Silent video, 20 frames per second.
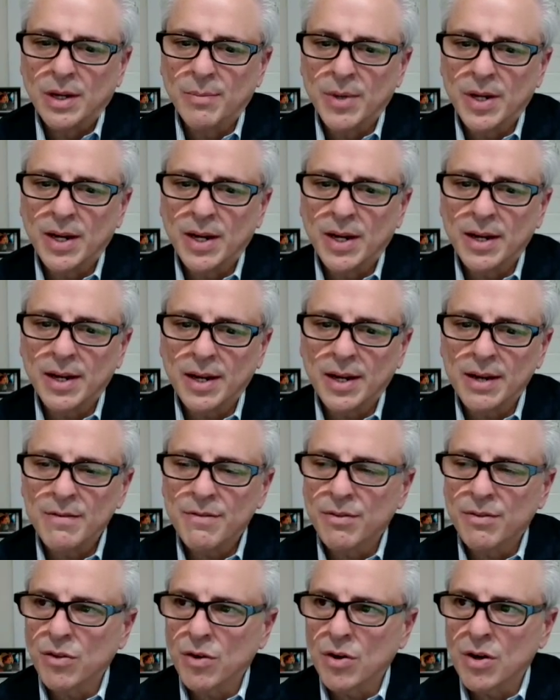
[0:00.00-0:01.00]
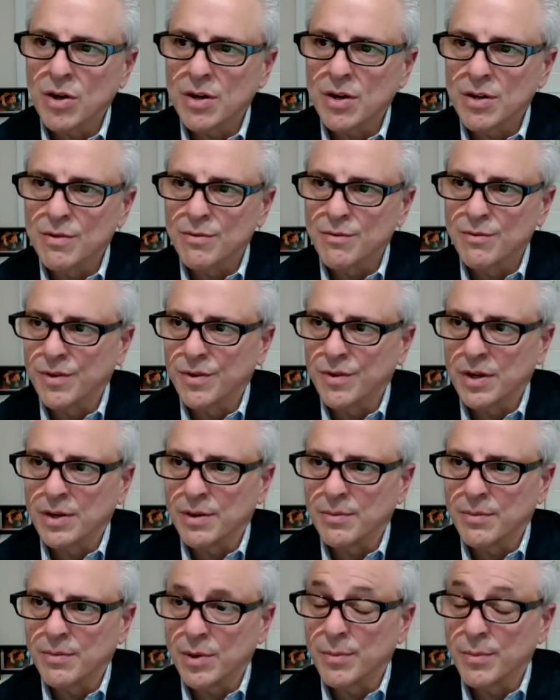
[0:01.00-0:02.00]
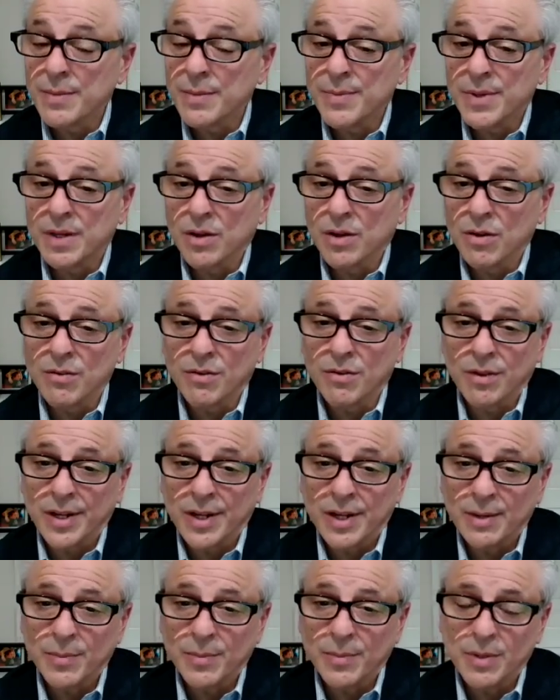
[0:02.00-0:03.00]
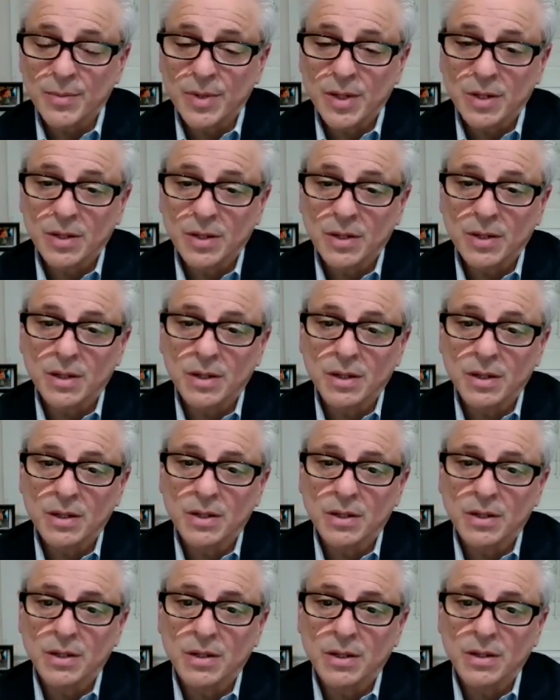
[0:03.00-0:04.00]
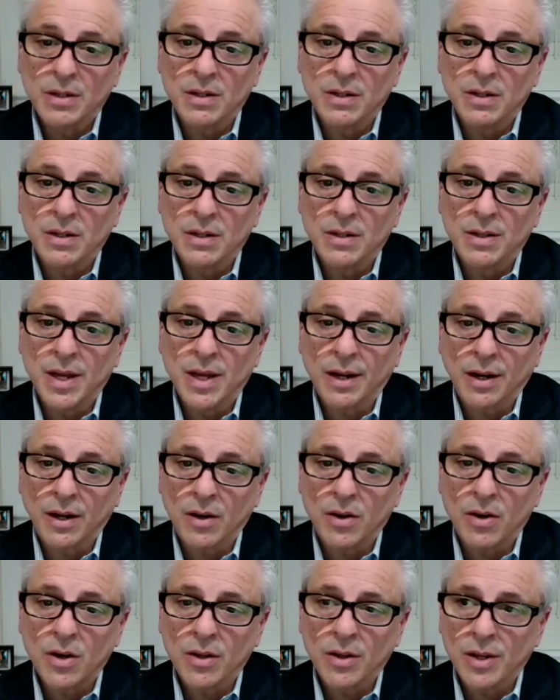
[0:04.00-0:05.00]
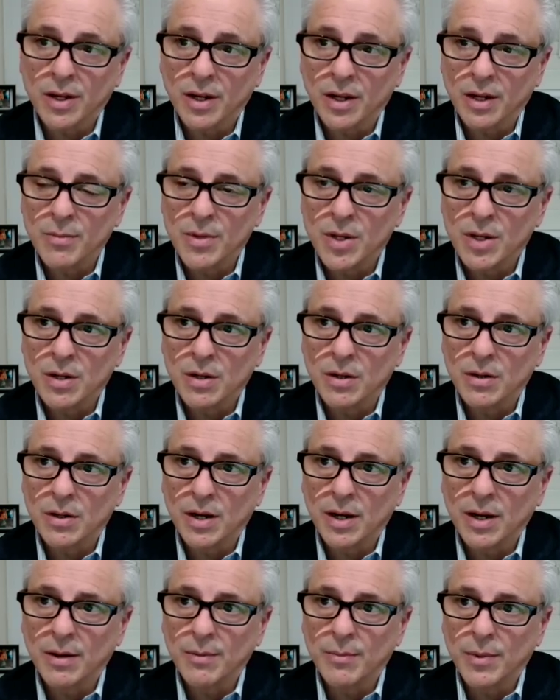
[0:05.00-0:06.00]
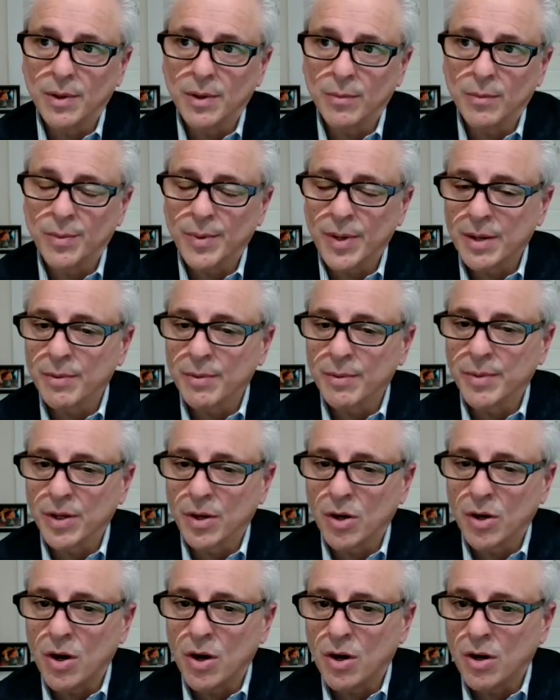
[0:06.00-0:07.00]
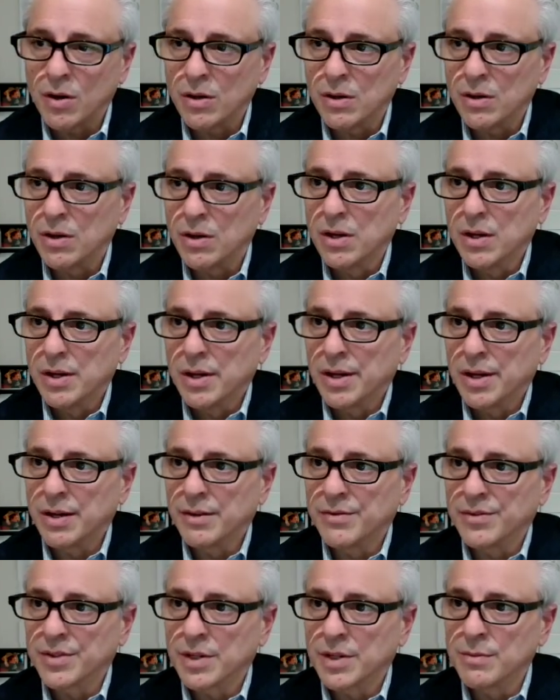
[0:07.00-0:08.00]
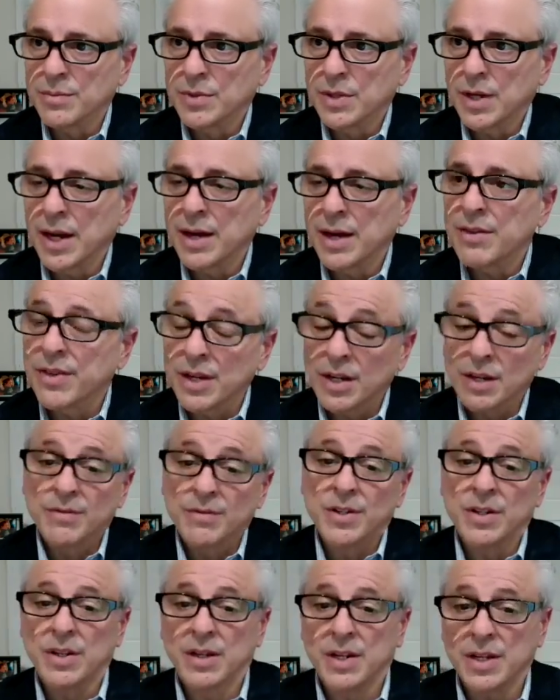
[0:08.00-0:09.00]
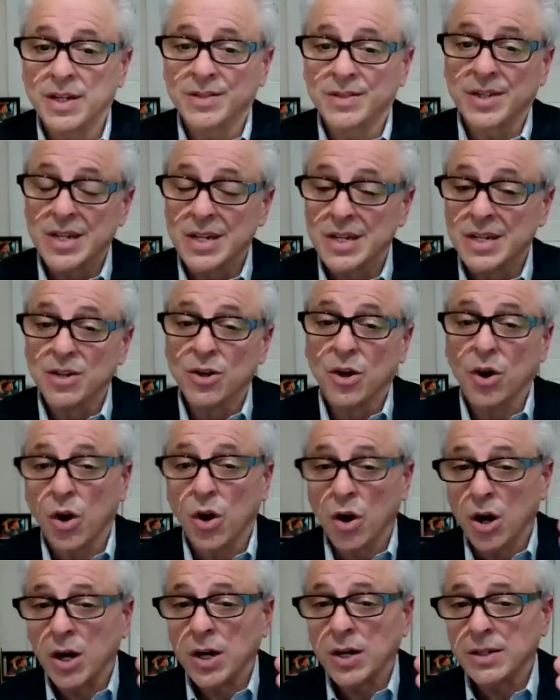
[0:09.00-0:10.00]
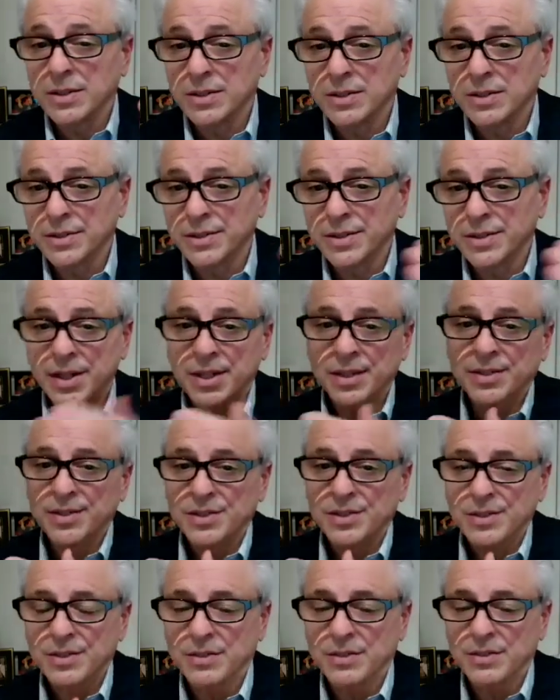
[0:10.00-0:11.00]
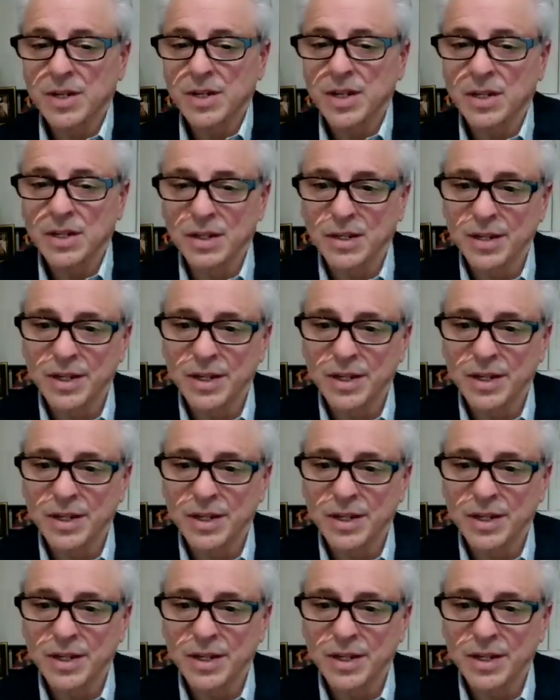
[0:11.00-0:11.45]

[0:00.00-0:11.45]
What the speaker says: I mean, I've thought of there might be an overlap. I mean, in that calling. I mean, we probably all have some. I think of it as in awe-ness, right?